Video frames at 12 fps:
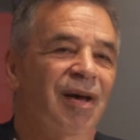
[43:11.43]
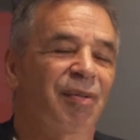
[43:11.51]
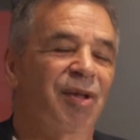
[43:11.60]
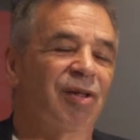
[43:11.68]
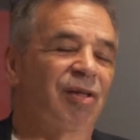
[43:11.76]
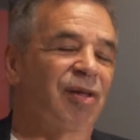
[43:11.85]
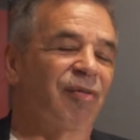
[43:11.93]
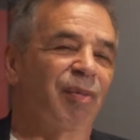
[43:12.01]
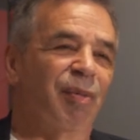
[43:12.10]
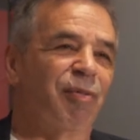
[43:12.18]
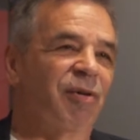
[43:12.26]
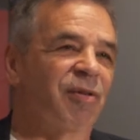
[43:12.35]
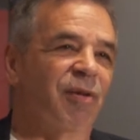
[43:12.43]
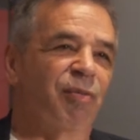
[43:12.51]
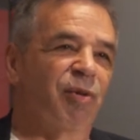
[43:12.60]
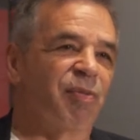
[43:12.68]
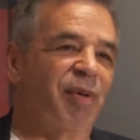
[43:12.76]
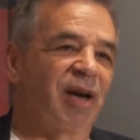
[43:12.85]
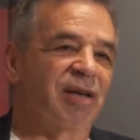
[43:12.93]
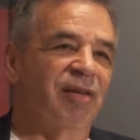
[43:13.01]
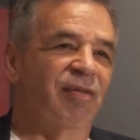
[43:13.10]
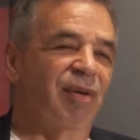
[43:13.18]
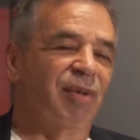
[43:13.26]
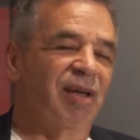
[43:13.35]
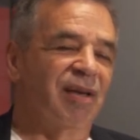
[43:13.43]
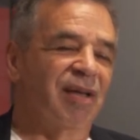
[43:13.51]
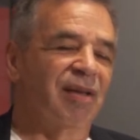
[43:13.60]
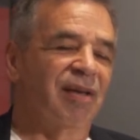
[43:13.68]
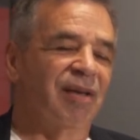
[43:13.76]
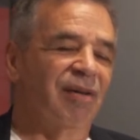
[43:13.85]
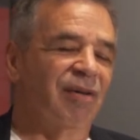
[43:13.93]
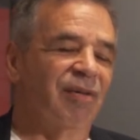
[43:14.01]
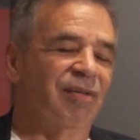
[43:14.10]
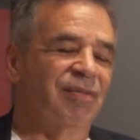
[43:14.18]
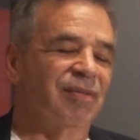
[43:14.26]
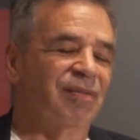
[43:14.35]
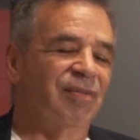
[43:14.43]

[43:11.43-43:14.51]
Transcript: I mean, just from a personal perspective, I mean, uh, you know,